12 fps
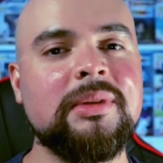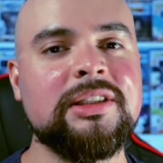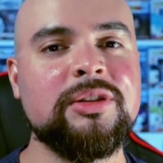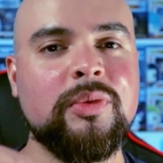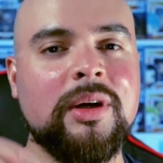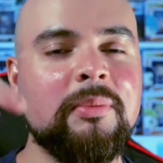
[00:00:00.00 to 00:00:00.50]

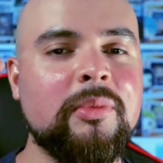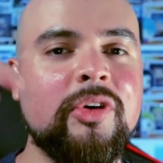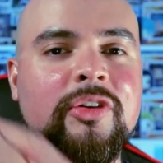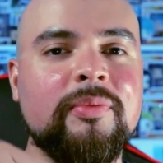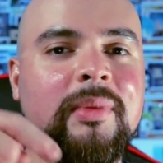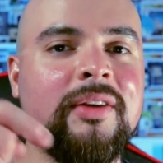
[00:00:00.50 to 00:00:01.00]
that you want
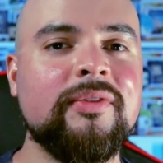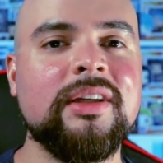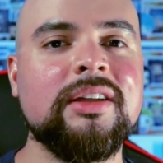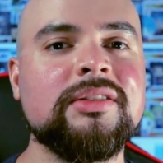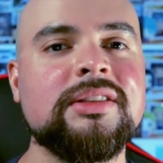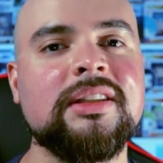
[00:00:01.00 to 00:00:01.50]
more of my
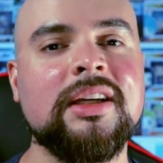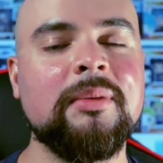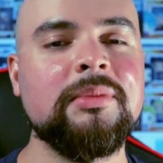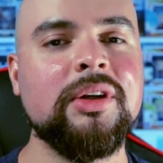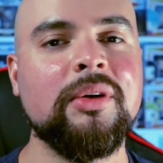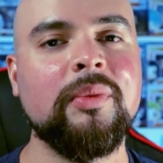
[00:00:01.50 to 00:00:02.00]
videos to
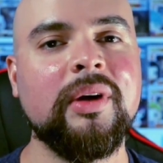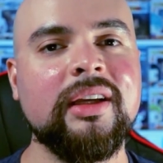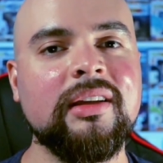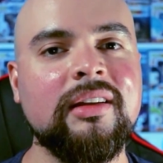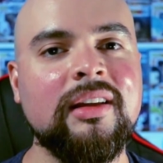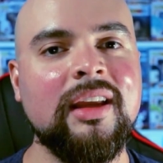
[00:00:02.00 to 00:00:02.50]
come your way,